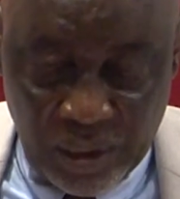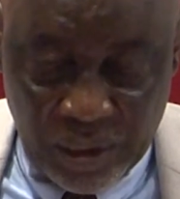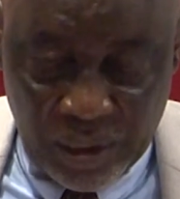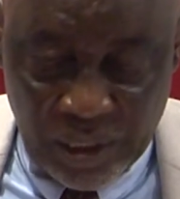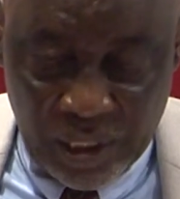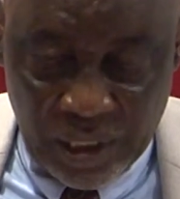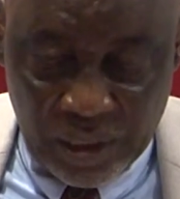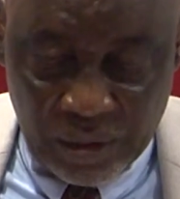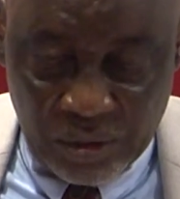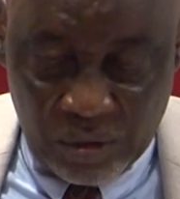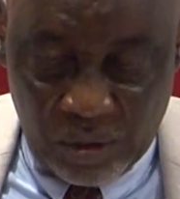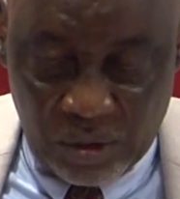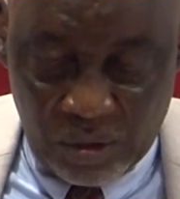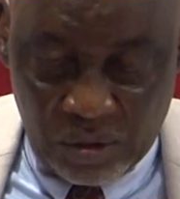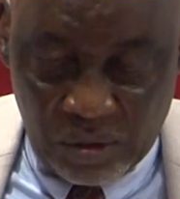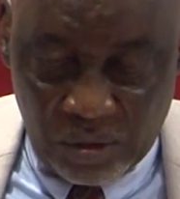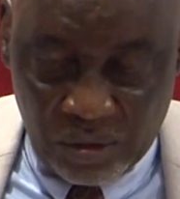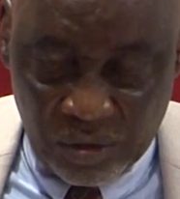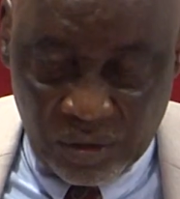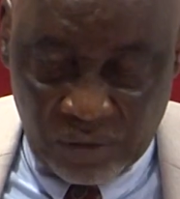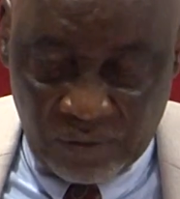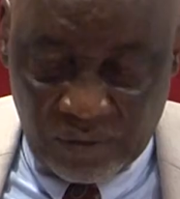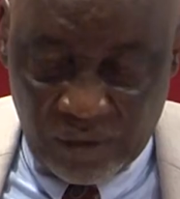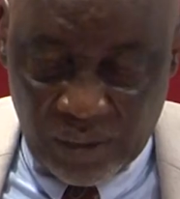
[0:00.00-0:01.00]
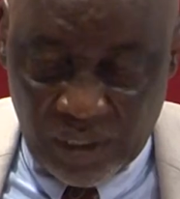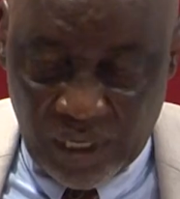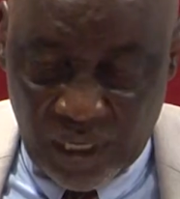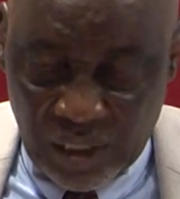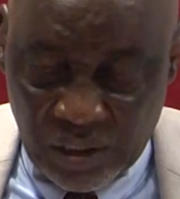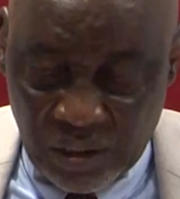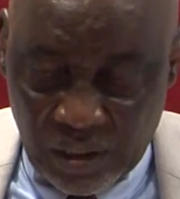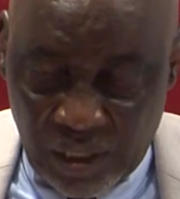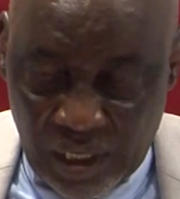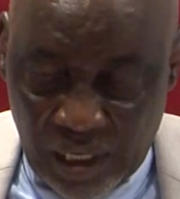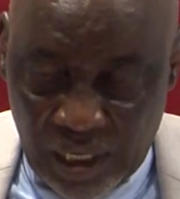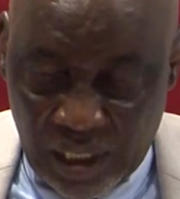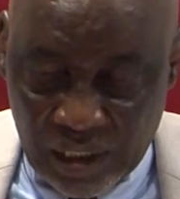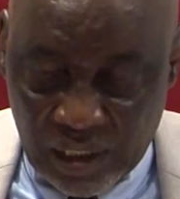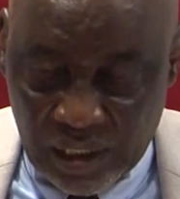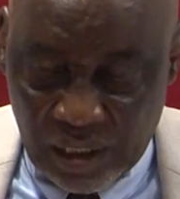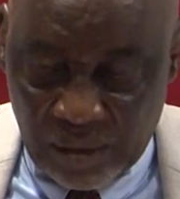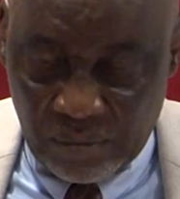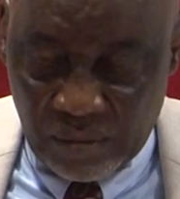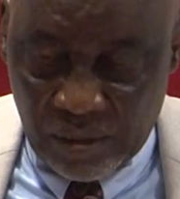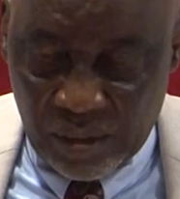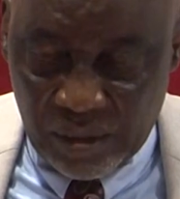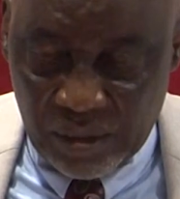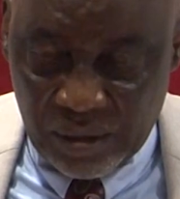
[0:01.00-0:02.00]
State caucus of the National
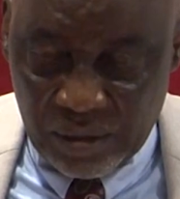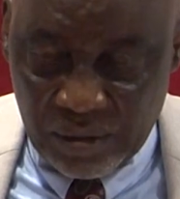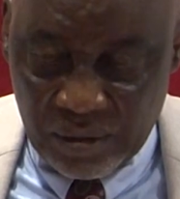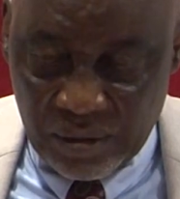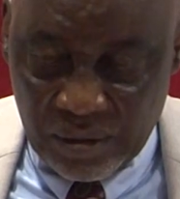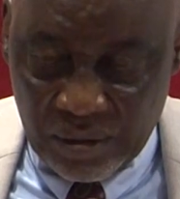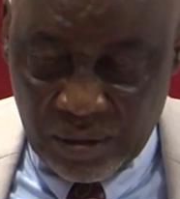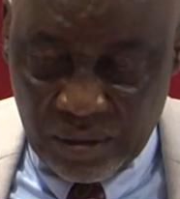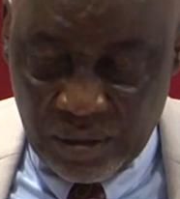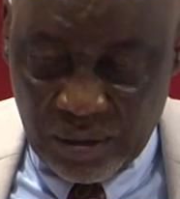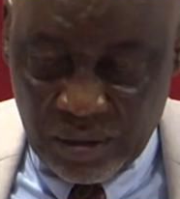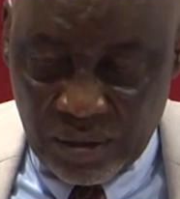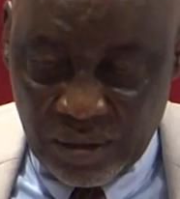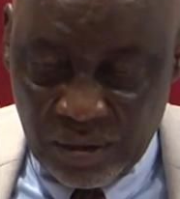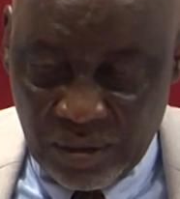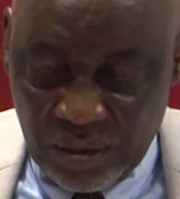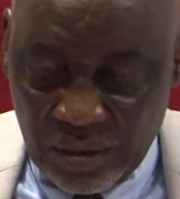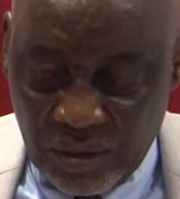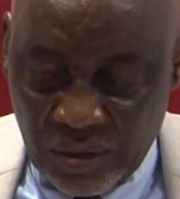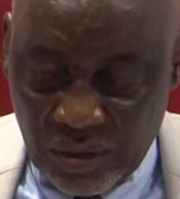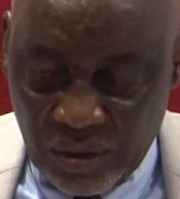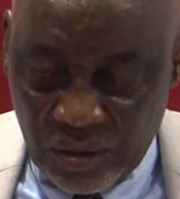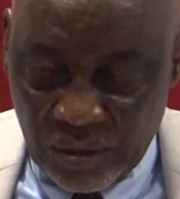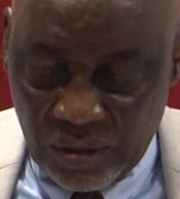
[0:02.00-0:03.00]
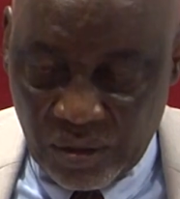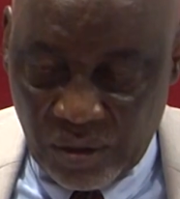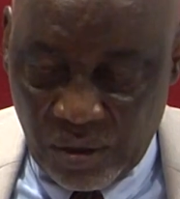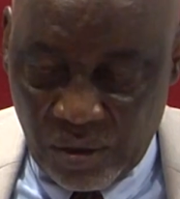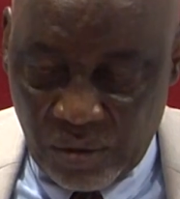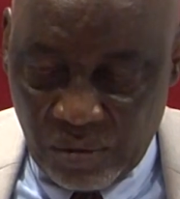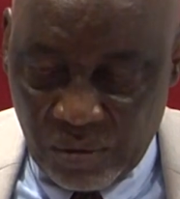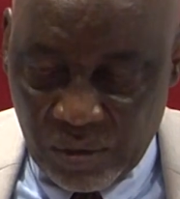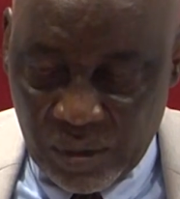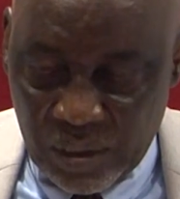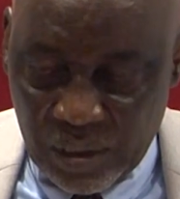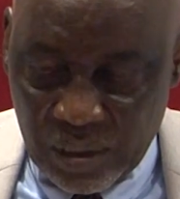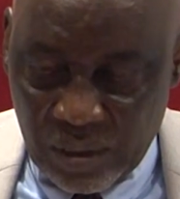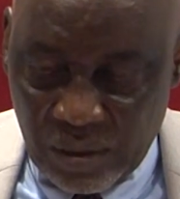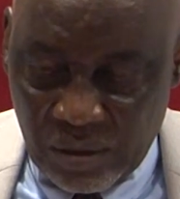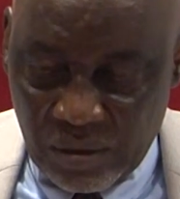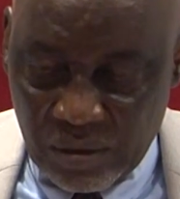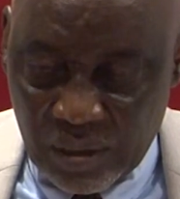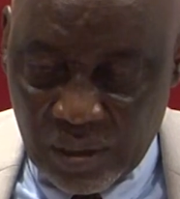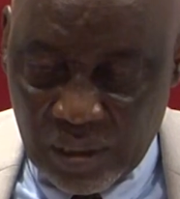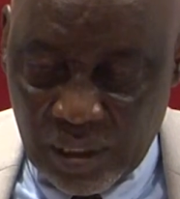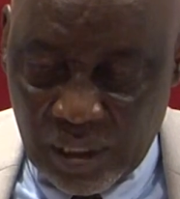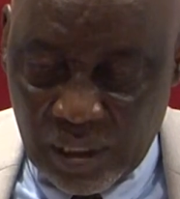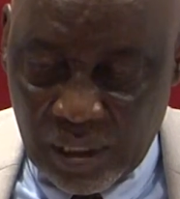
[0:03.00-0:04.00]
Assembly saw with
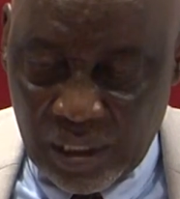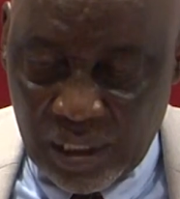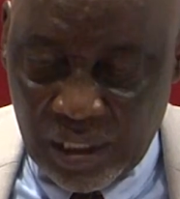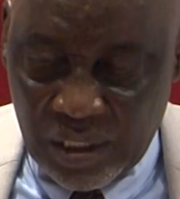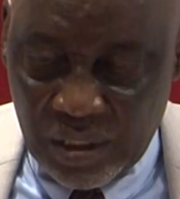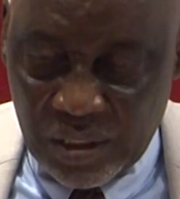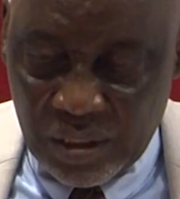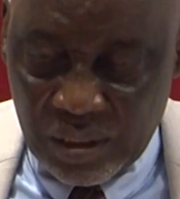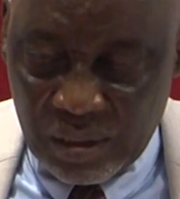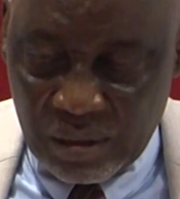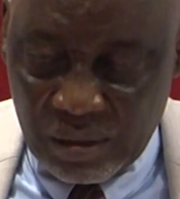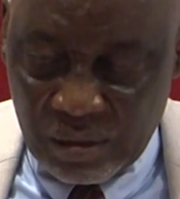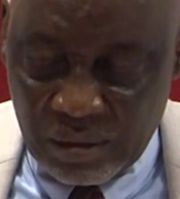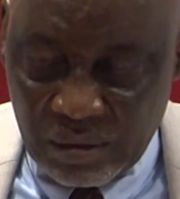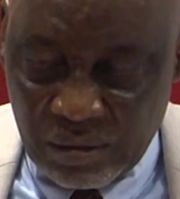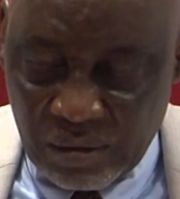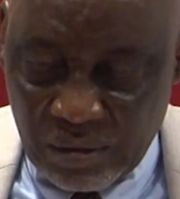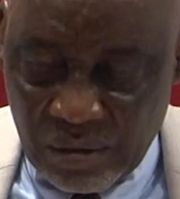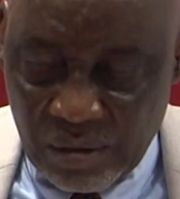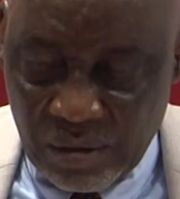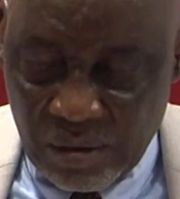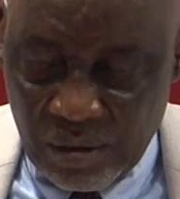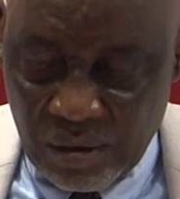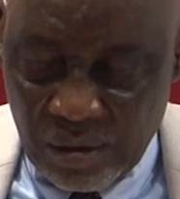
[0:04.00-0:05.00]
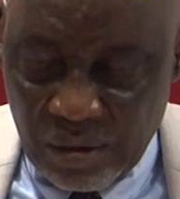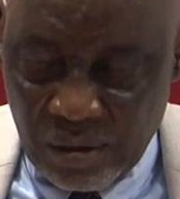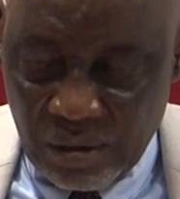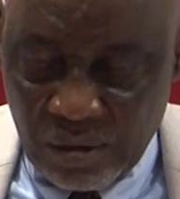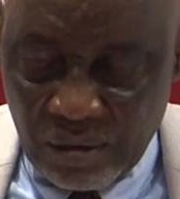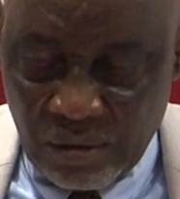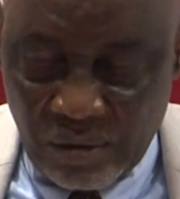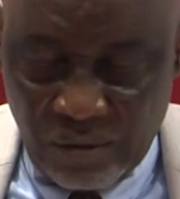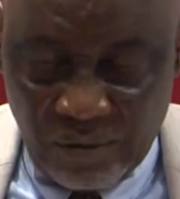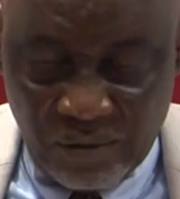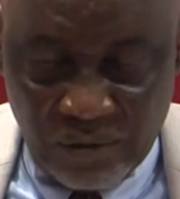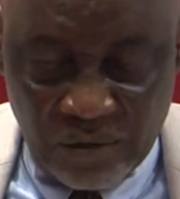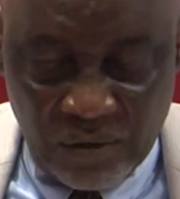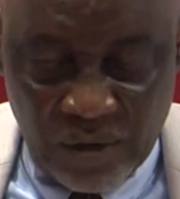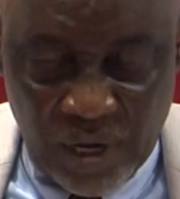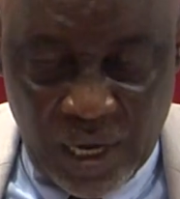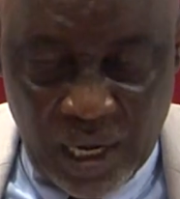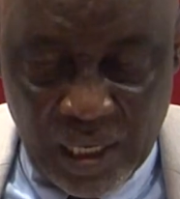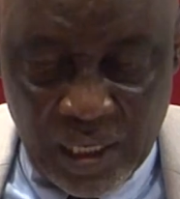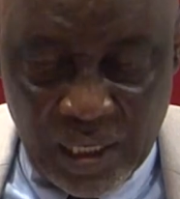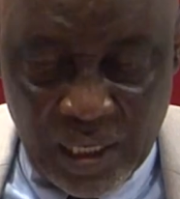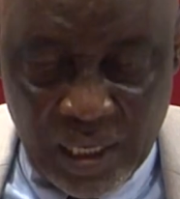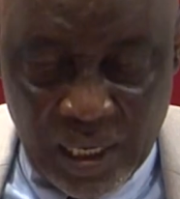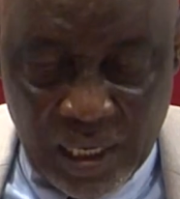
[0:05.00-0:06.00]
consternation Governor
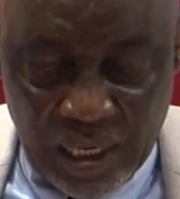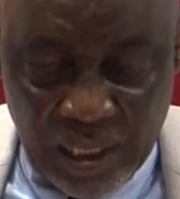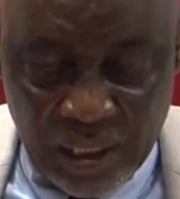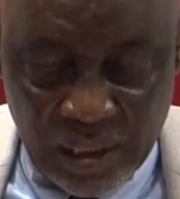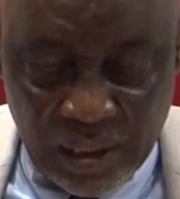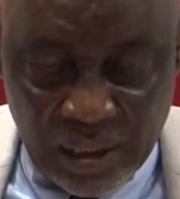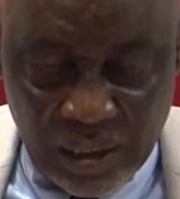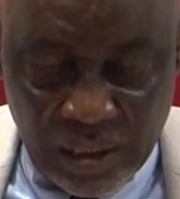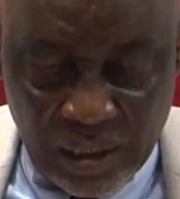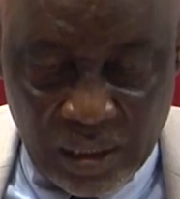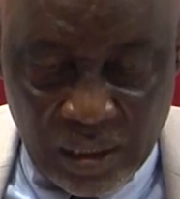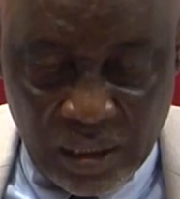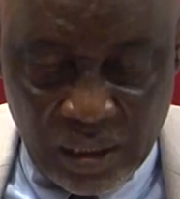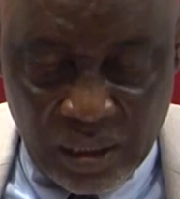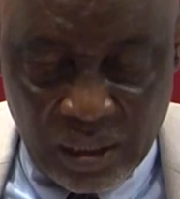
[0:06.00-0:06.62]
Alia's